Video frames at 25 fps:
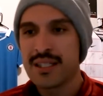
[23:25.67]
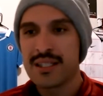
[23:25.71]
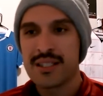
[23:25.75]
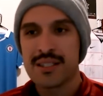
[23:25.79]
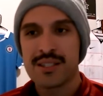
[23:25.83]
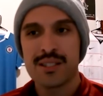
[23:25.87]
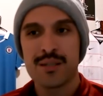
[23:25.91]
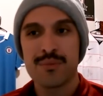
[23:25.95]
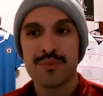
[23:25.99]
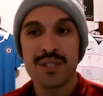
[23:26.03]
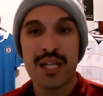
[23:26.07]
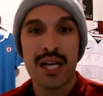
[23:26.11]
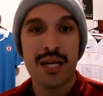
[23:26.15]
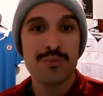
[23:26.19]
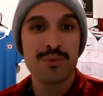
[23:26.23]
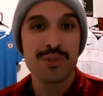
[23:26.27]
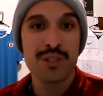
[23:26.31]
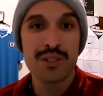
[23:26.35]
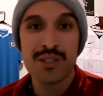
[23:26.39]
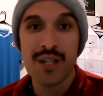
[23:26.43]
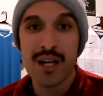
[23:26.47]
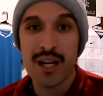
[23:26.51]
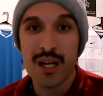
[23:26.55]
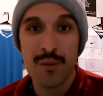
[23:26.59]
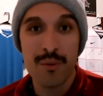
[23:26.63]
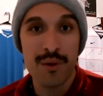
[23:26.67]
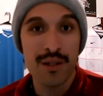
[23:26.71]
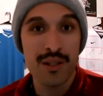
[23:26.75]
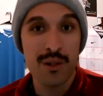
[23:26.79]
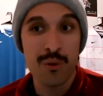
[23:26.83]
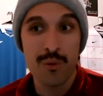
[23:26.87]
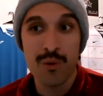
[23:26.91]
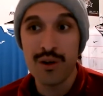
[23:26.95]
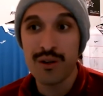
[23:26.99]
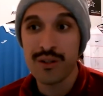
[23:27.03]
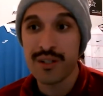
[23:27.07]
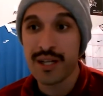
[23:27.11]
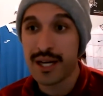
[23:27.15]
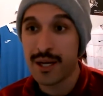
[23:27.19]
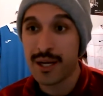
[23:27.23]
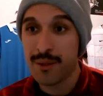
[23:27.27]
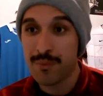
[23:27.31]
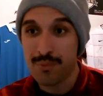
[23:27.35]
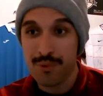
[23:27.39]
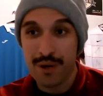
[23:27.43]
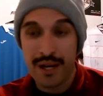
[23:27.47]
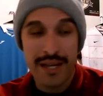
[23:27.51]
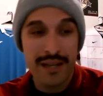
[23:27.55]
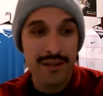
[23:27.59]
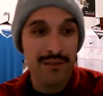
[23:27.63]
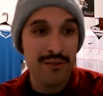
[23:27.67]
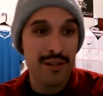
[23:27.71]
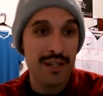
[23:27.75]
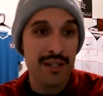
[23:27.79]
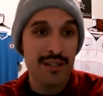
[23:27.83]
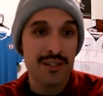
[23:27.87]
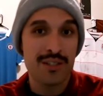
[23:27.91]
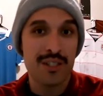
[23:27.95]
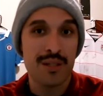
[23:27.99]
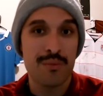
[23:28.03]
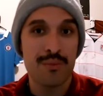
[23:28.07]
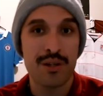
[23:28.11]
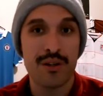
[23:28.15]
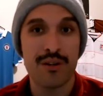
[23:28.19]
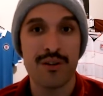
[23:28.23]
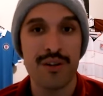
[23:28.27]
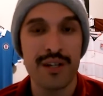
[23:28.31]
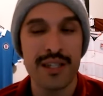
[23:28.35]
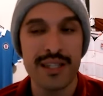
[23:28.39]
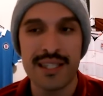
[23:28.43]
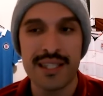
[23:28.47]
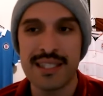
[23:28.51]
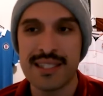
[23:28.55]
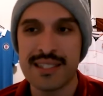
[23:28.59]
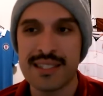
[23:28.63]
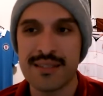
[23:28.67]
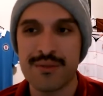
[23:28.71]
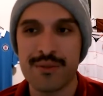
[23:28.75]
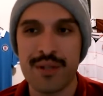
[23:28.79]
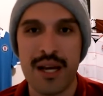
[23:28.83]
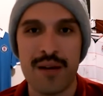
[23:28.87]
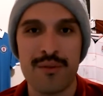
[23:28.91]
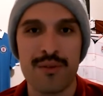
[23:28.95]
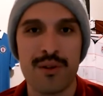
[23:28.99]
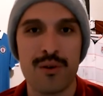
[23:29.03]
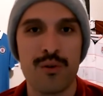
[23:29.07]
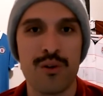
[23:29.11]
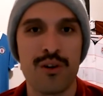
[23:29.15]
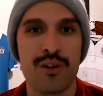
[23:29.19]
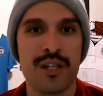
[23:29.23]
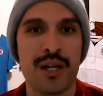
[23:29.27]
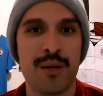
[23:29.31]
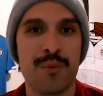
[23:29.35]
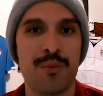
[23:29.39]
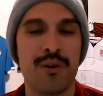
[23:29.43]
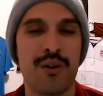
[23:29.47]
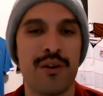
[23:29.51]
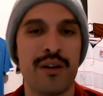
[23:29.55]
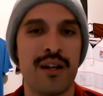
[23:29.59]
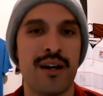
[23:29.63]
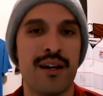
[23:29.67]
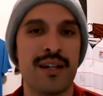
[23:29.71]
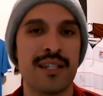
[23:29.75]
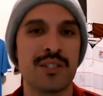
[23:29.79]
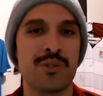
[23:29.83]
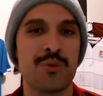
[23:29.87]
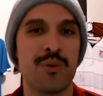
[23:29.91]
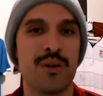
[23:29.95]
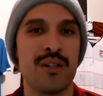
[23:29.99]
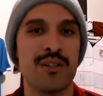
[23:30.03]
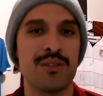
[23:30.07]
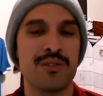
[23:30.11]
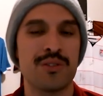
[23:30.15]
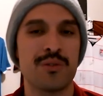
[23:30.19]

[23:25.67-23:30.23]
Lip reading: Sometimes we talk about the World Cup, right? Right now, as I'm recording this, we have the World Cup going on as well.